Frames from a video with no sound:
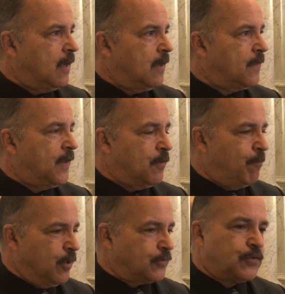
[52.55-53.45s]
uh, that are
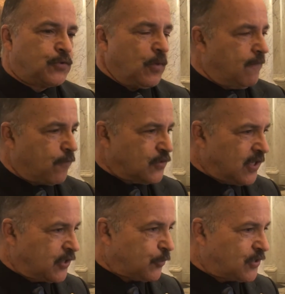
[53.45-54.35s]
built to 21st
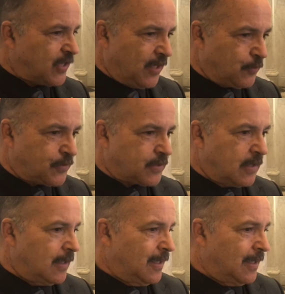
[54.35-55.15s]
century standards